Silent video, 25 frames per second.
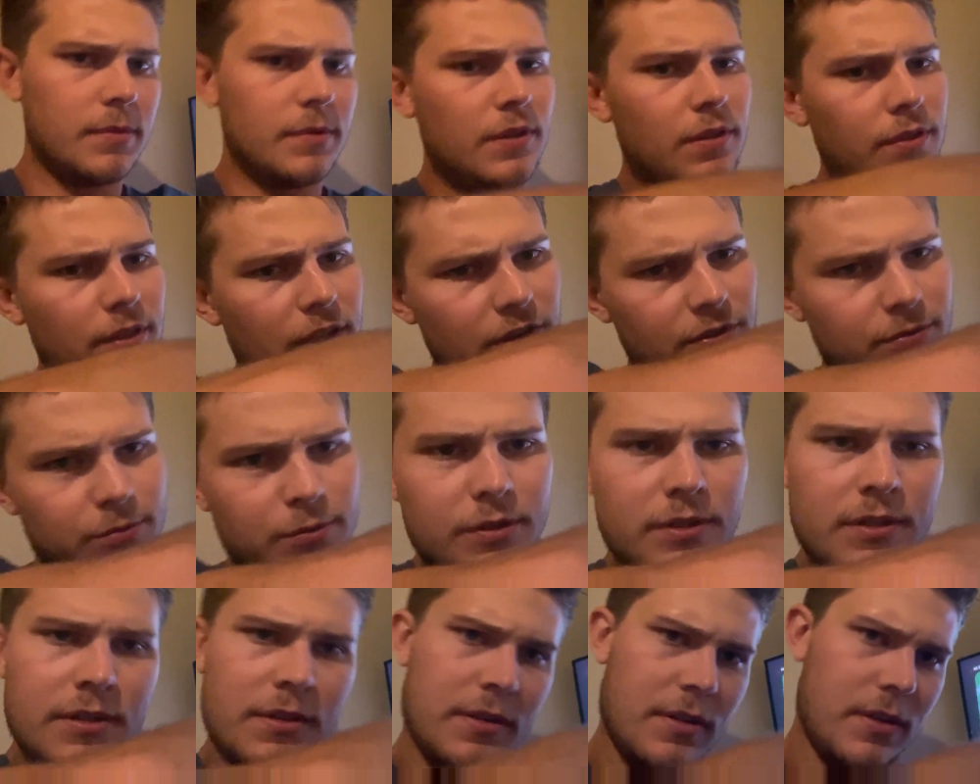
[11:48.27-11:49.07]
This
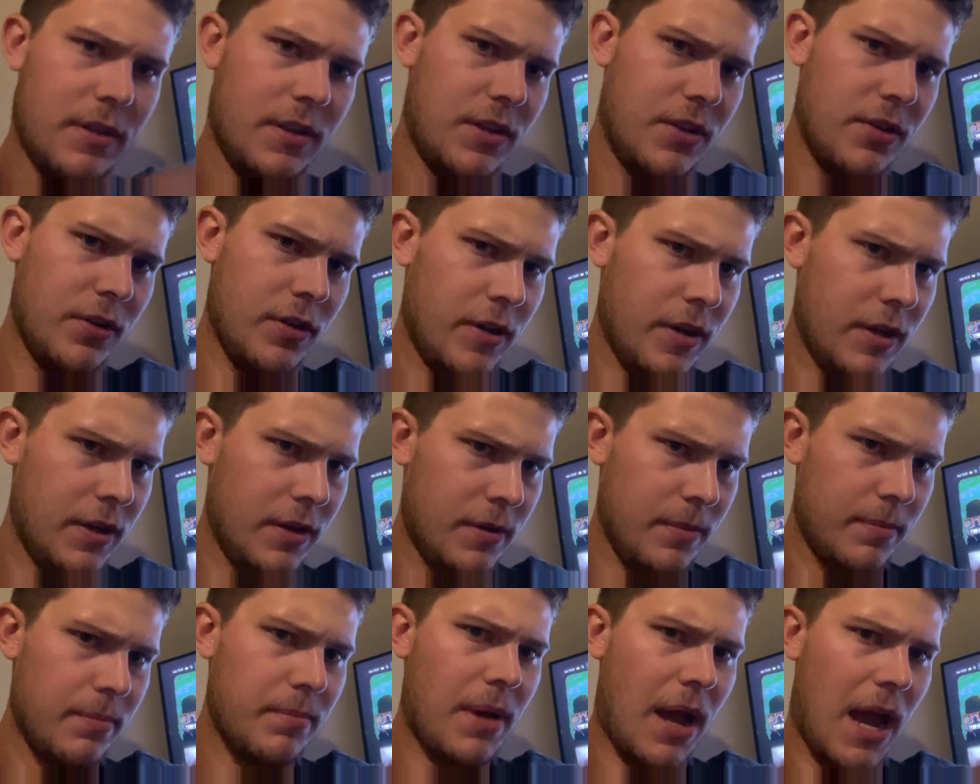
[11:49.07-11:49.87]
one,
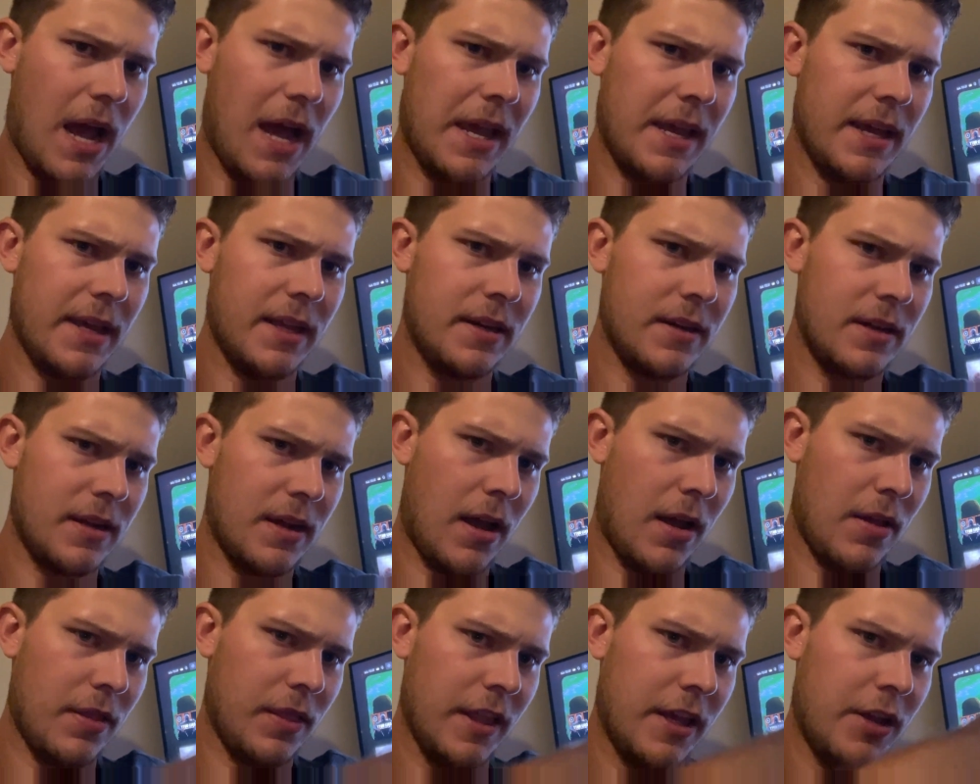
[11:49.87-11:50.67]
good, buy it.
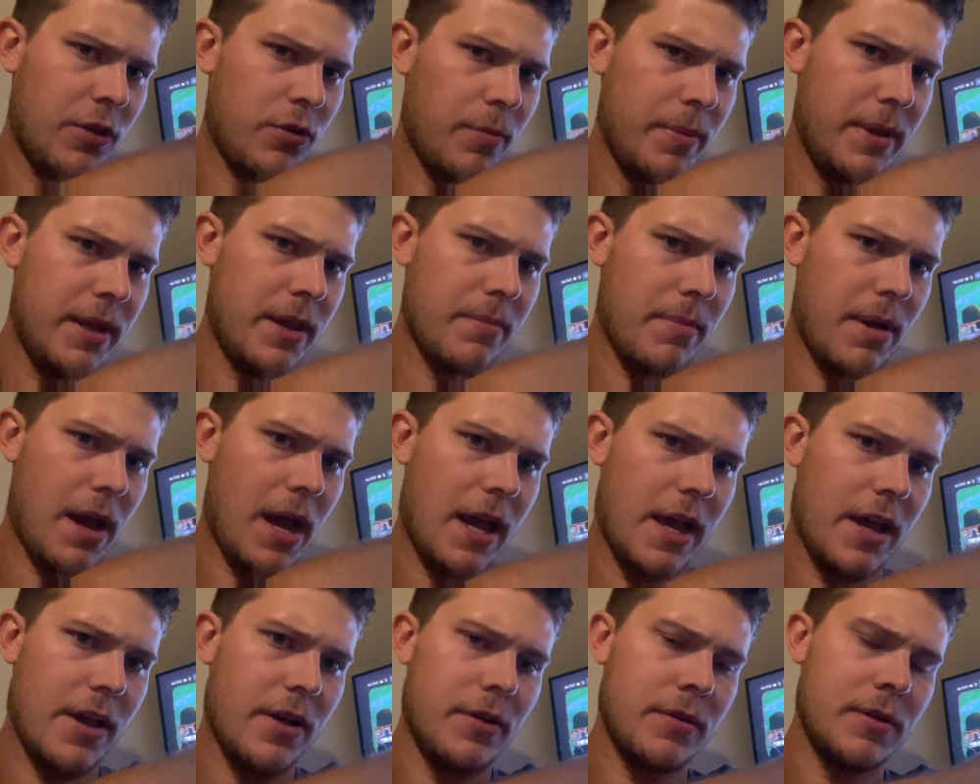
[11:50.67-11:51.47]
Link will be in
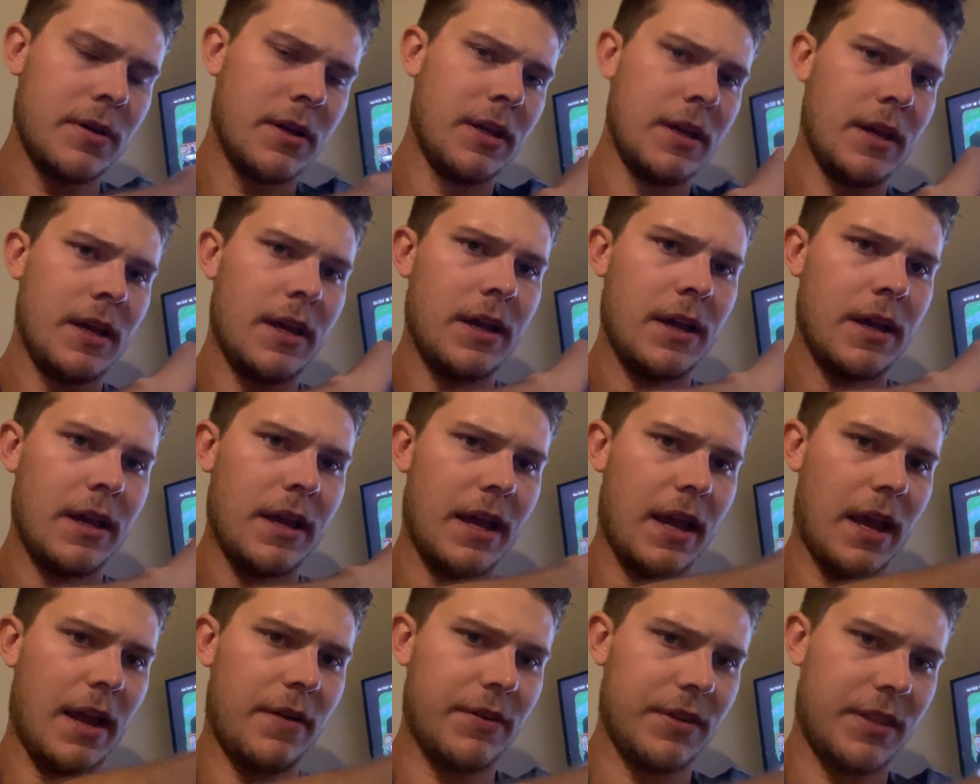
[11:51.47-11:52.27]
bio,
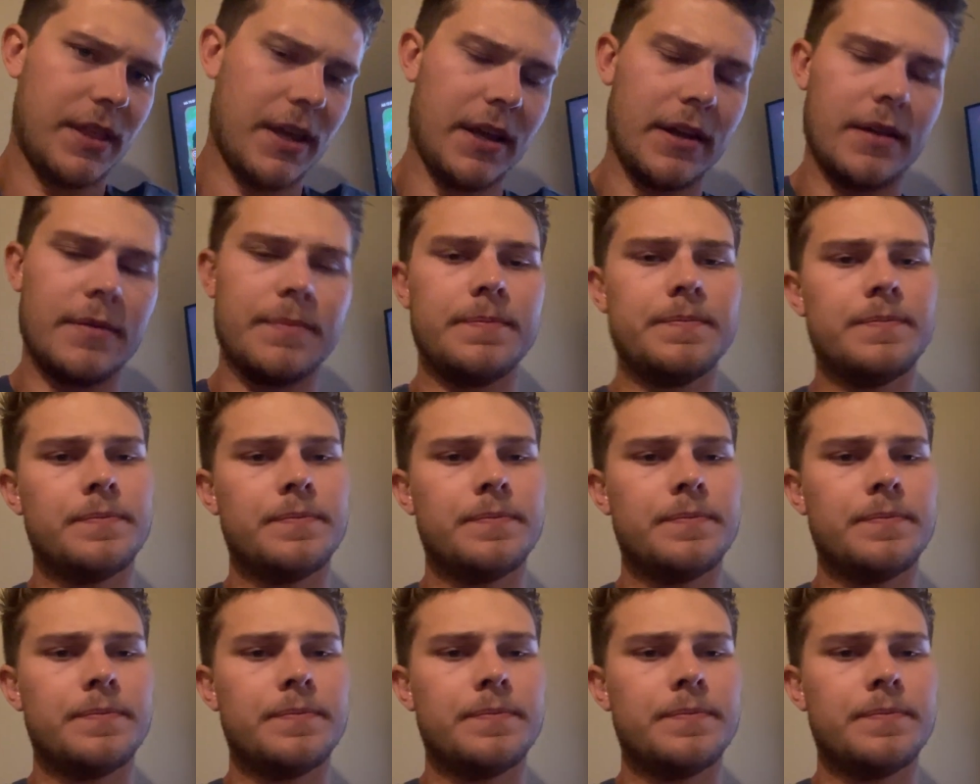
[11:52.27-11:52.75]
everything.